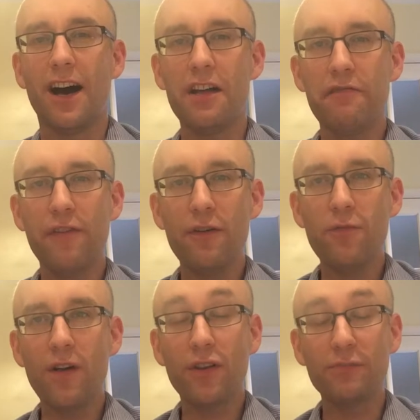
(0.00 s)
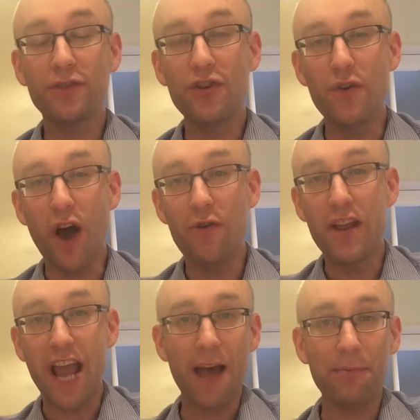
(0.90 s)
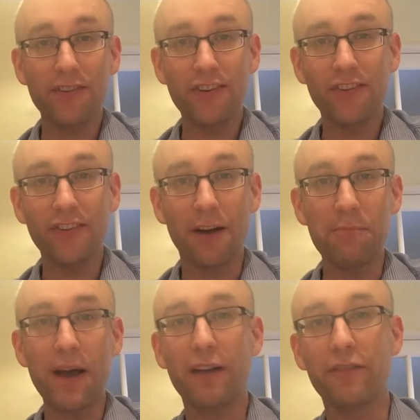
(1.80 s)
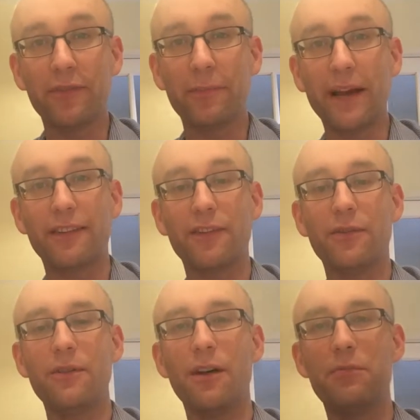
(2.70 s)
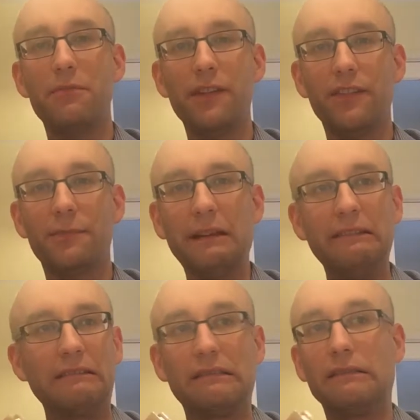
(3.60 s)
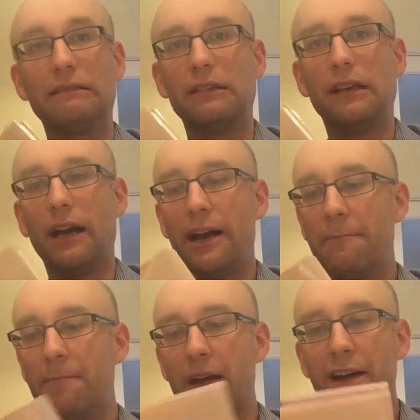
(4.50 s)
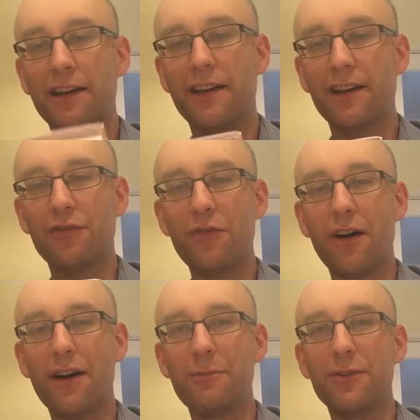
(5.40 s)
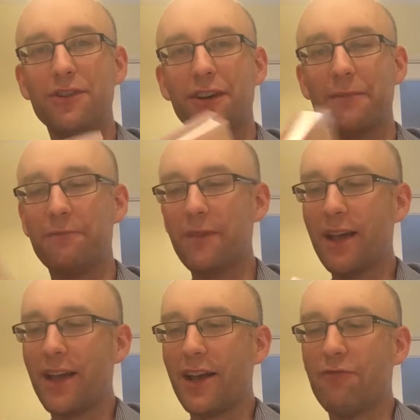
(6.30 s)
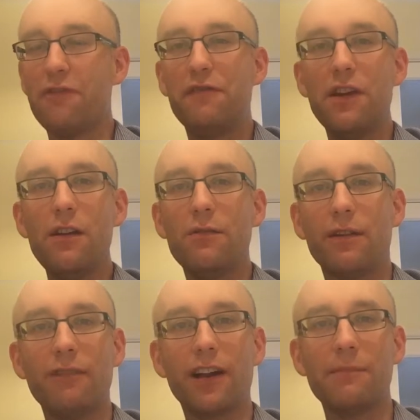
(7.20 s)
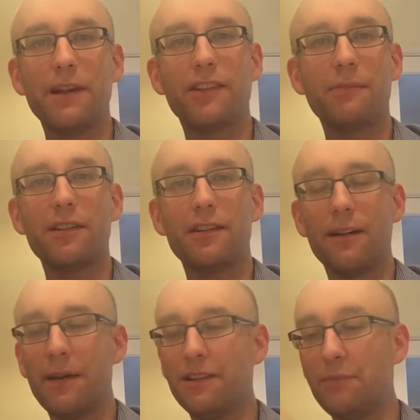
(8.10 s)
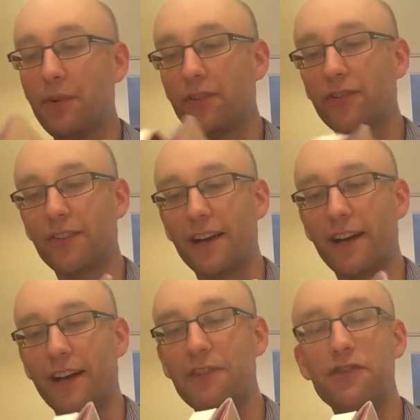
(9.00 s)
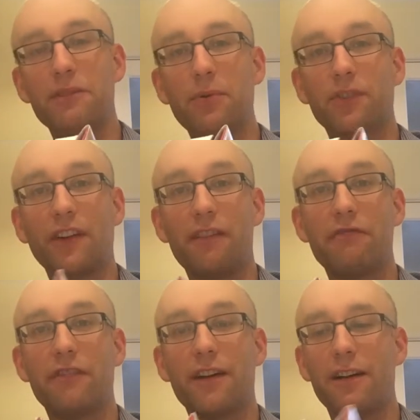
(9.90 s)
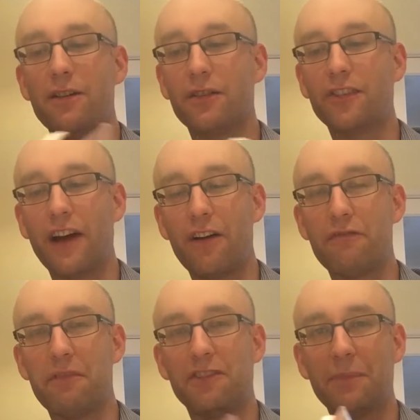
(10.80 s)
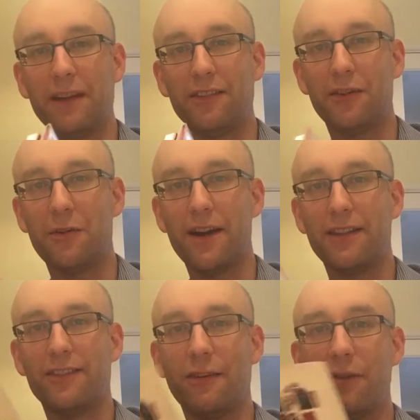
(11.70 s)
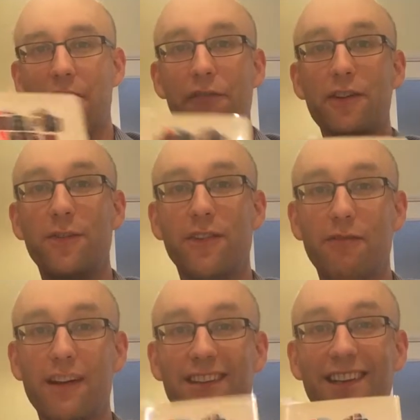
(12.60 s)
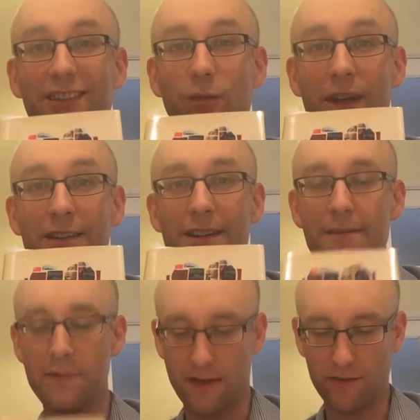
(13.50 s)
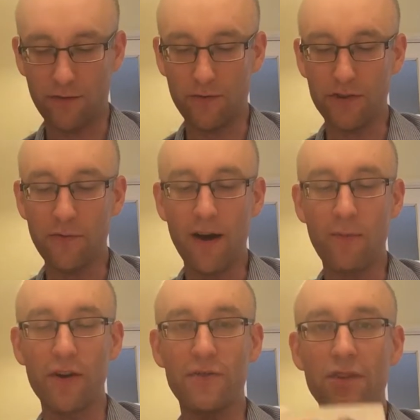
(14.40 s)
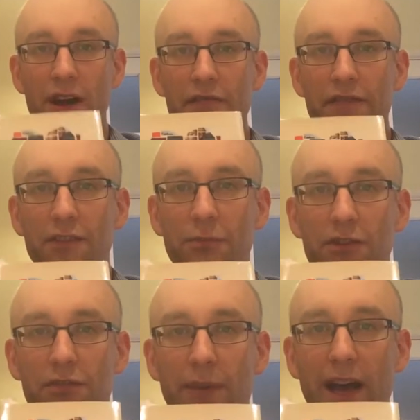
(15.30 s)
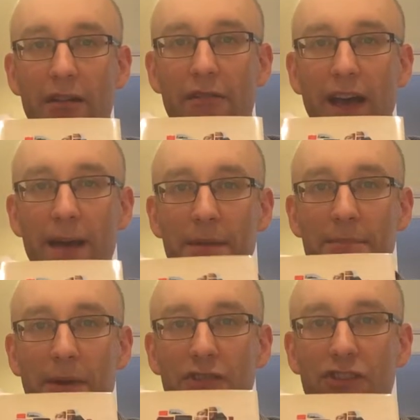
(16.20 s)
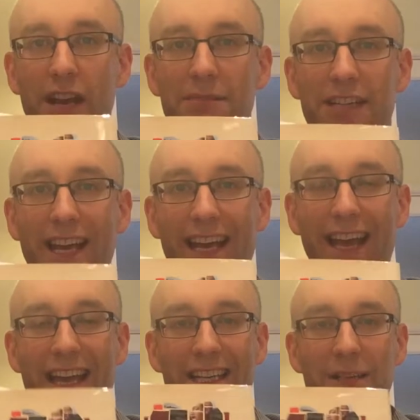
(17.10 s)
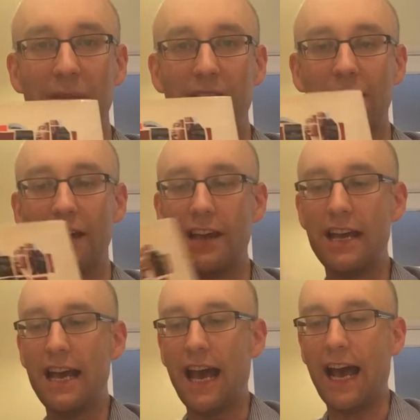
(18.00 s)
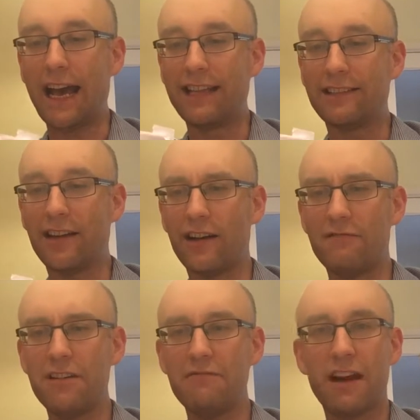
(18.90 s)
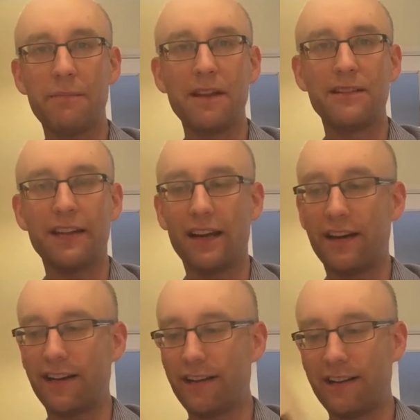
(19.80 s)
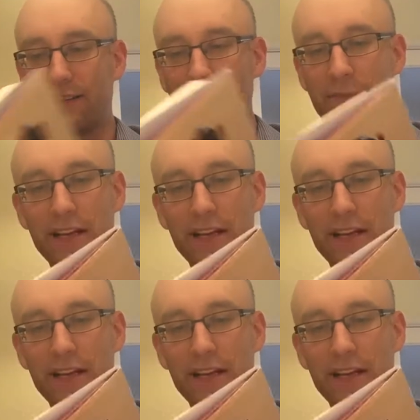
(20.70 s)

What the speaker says: Hi, I'm Phil. Welcome to Holy Habitus. I'm back from sabbatical. Hope you missed me. I thought I would review and recommend some of the amazing books and interesting books I've looked at over my sabbatical. And one of the first ones I read is this one. It's called You Are What You Love, The Spiritual Power of Habit by James K.A. Smith. And I really recommend it. There's so